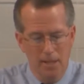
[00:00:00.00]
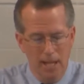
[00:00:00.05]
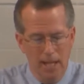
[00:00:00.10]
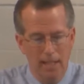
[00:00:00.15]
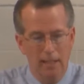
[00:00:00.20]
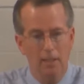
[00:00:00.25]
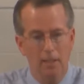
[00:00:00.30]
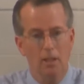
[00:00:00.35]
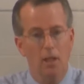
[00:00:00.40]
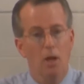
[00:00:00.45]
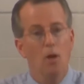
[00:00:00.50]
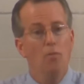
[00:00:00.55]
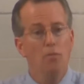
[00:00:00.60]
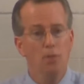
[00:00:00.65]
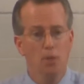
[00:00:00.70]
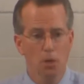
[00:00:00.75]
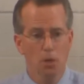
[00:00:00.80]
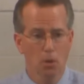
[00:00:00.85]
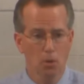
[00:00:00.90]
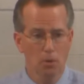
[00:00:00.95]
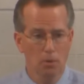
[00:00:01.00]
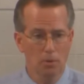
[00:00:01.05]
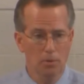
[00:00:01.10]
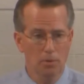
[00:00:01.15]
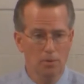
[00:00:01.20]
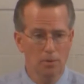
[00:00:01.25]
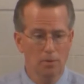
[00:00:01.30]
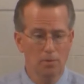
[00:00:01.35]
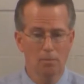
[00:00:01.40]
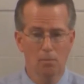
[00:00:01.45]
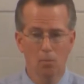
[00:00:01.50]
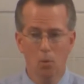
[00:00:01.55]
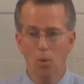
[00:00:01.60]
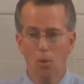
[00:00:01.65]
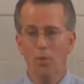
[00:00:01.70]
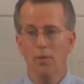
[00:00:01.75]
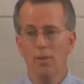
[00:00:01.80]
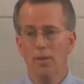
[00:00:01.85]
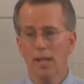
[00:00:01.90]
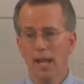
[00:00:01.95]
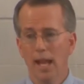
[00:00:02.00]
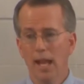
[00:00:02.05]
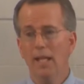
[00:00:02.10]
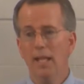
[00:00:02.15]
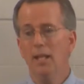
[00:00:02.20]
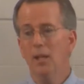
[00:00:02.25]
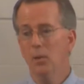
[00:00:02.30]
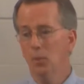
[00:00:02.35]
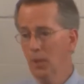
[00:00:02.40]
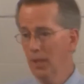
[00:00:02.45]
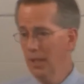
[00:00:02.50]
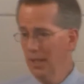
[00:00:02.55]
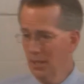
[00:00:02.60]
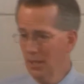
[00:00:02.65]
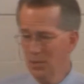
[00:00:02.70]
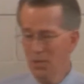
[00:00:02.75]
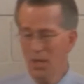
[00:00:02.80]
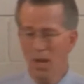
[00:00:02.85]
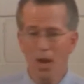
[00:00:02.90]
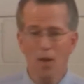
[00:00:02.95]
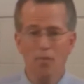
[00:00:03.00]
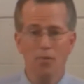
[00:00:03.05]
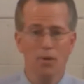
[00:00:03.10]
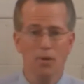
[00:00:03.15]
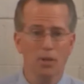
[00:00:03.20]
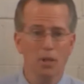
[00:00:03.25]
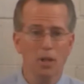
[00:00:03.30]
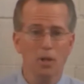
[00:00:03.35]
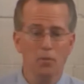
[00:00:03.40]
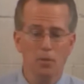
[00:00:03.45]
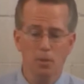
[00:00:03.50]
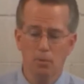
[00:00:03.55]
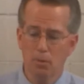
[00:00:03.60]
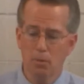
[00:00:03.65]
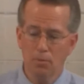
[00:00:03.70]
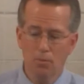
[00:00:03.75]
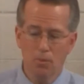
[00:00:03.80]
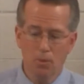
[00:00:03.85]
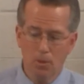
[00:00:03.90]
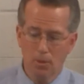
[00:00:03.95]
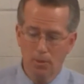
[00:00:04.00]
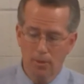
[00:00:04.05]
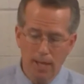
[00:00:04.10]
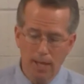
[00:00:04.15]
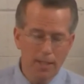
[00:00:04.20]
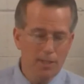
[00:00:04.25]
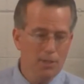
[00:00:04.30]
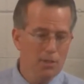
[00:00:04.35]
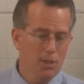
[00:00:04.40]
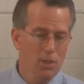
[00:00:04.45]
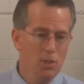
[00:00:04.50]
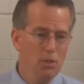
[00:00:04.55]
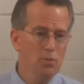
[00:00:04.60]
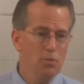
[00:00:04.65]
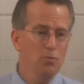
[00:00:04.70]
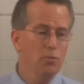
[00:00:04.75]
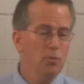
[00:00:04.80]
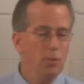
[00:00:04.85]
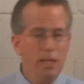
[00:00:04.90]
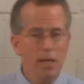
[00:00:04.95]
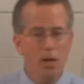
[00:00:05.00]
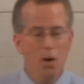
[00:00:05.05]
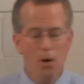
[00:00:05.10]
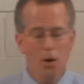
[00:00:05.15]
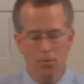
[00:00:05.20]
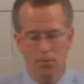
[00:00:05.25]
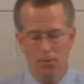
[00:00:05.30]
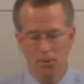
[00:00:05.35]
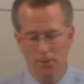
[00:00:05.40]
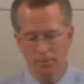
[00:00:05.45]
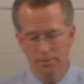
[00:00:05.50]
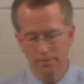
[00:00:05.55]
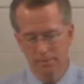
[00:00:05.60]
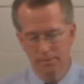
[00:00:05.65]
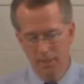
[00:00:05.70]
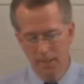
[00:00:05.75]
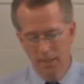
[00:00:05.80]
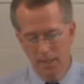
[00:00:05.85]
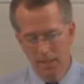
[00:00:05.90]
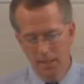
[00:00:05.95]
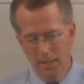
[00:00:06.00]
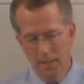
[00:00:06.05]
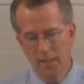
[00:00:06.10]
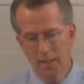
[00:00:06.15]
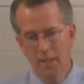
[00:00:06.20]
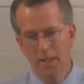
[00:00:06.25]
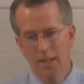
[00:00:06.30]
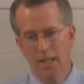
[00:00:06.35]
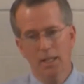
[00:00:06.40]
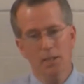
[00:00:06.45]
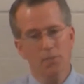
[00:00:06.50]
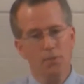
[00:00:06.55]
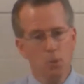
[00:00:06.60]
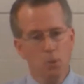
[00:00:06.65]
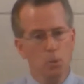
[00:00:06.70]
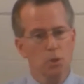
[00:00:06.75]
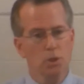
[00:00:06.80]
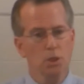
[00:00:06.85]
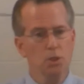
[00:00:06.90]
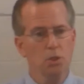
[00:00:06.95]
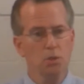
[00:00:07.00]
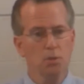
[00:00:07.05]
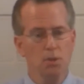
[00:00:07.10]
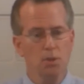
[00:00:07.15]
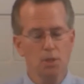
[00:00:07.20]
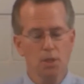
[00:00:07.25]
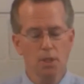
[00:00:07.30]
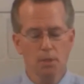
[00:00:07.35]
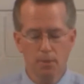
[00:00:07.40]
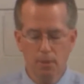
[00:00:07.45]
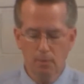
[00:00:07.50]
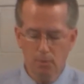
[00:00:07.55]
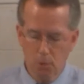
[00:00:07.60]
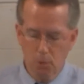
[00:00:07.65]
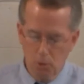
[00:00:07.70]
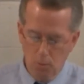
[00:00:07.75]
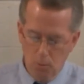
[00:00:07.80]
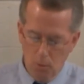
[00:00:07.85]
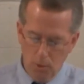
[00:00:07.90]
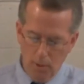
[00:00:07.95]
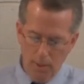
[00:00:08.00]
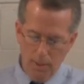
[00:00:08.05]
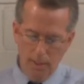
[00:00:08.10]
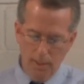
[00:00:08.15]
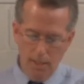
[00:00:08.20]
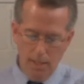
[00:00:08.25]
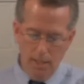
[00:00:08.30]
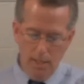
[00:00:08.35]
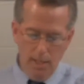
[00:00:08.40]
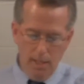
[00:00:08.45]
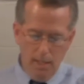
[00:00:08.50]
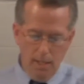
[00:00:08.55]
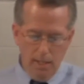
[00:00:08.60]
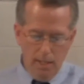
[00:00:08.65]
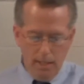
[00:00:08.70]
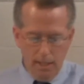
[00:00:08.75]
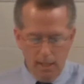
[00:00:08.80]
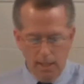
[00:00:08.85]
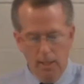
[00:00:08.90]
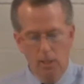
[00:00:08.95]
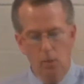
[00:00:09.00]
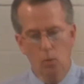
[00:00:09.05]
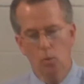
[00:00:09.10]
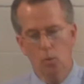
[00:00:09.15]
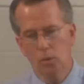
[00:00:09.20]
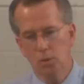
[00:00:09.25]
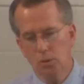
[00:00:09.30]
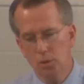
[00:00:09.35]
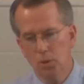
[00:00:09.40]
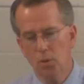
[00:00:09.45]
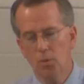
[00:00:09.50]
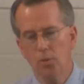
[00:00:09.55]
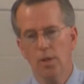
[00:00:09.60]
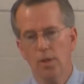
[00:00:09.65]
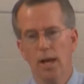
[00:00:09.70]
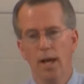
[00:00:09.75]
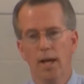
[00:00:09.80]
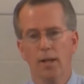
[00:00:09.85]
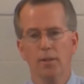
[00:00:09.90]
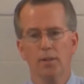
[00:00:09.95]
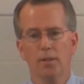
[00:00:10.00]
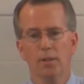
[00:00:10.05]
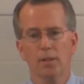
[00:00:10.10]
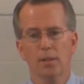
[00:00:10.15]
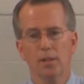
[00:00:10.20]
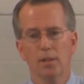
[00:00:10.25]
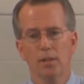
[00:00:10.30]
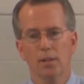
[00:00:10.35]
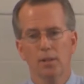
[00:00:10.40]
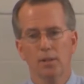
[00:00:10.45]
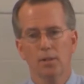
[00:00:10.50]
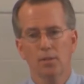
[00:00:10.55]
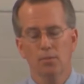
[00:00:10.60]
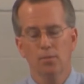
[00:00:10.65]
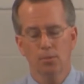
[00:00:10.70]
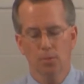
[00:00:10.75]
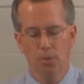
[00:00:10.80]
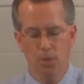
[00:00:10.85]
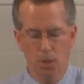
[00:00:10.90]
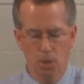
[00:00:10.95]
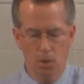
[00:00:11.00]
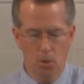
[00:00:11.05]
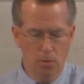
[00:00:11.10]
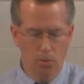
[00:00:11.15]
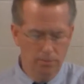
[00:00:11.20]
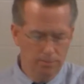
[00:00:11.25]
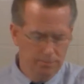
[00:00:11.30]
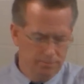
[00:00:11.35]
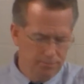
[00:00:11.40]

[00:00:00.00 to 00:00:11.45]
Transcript: and love you more than anyone has ever loved you before. That is His free offer. And if you will just receive Him this morning, He will do that for you.